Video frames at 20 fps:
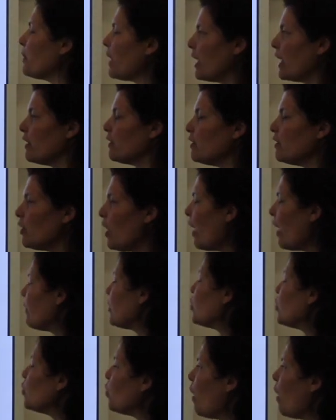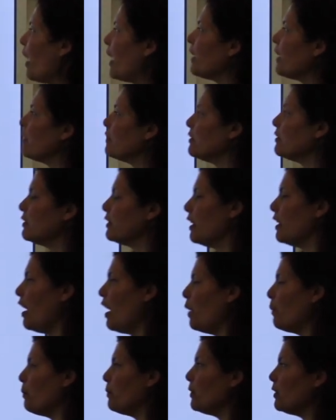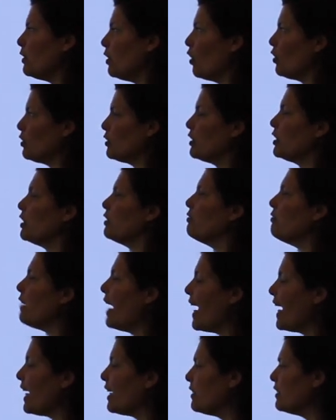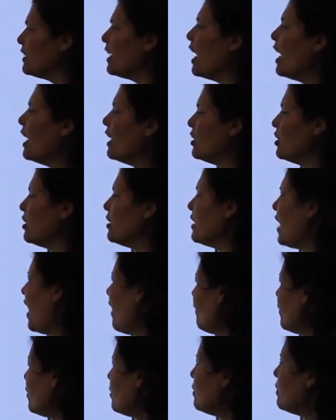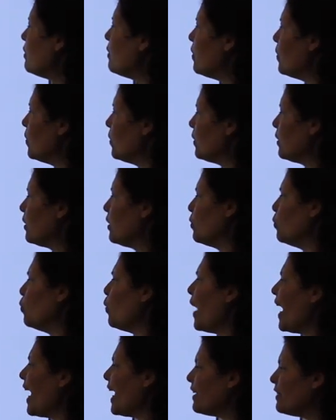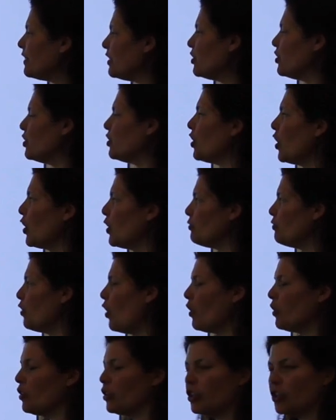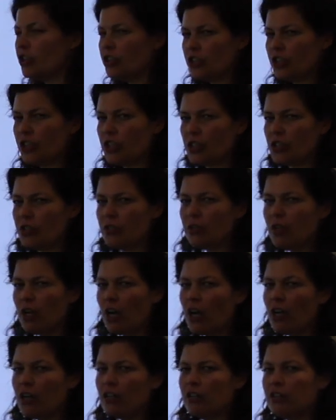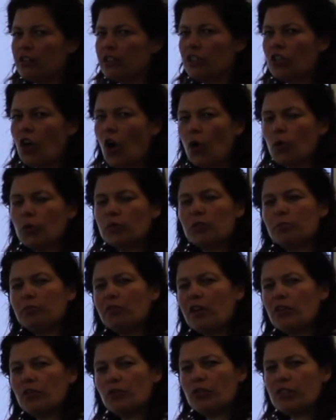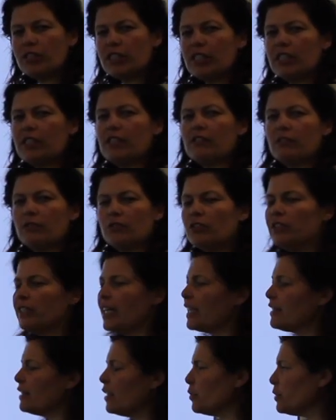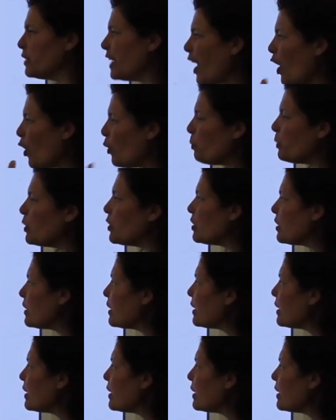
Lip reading: that you haven't quite got correct. Just have a look. Where did you go wrong? Could an older brother or sister or an adult help you to